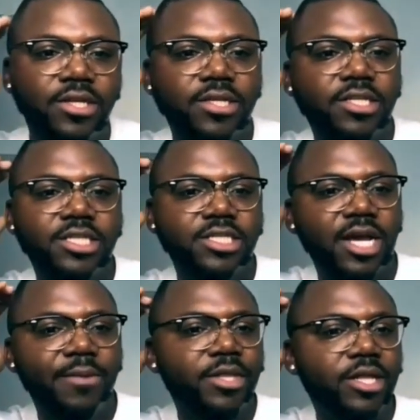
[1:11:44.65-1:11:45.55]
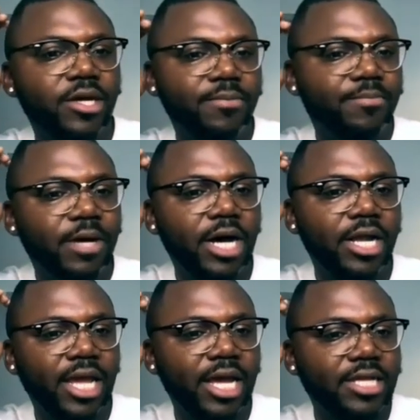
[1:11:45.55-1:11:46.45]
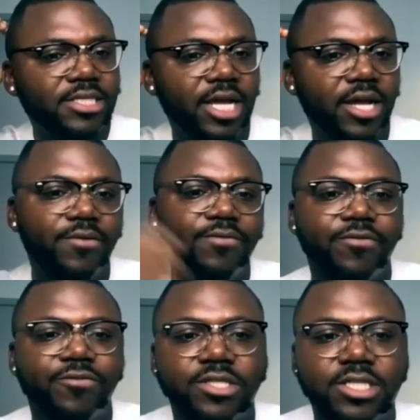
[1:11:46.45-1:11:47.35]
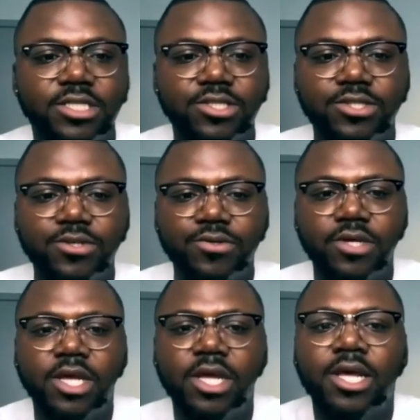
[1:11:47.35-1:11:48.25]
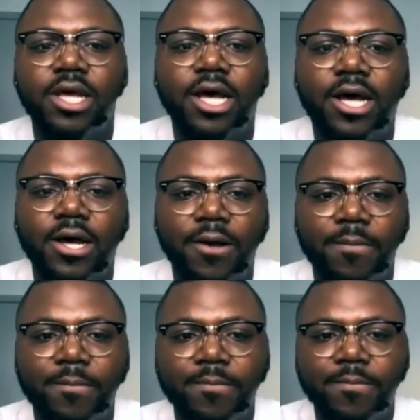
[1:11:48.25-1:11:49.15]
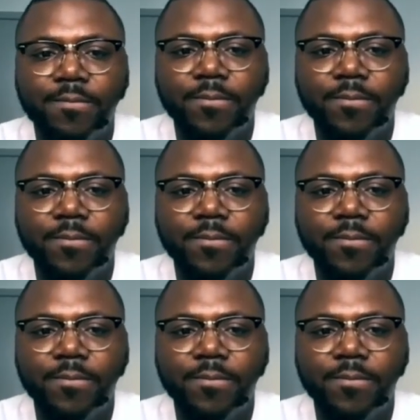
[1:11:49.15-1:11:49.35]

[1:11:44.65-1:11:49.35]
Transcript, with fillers: the Design Plug podcast now for, for season two. Um, I have